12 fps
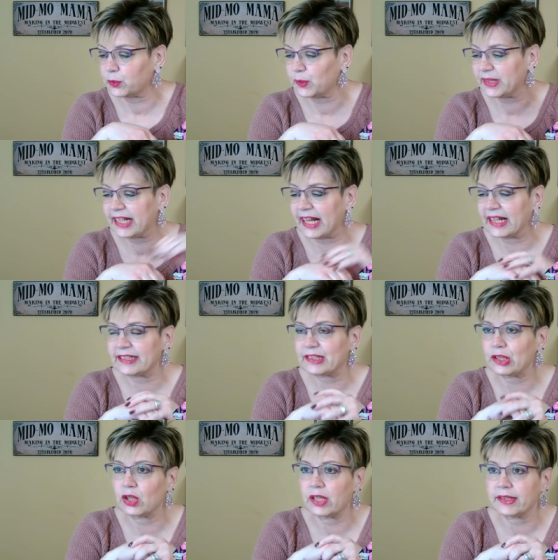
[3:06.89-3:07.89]
we cast
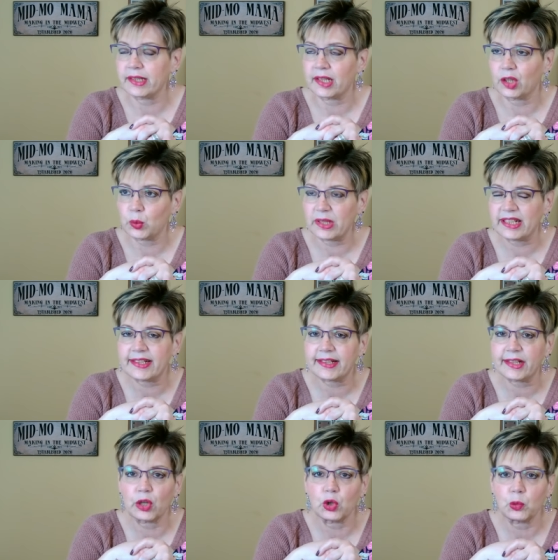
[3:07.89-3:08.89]
on a week
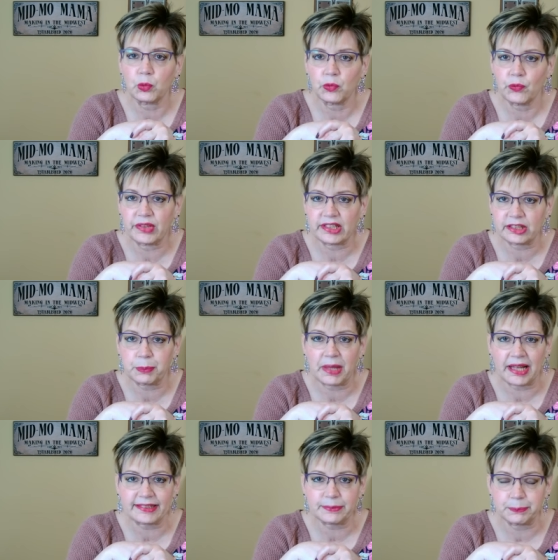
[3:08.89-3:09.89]
ago this
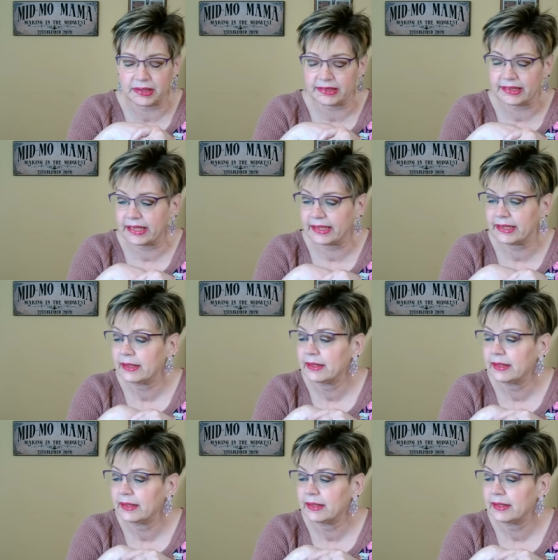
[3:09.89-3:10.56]
past Monday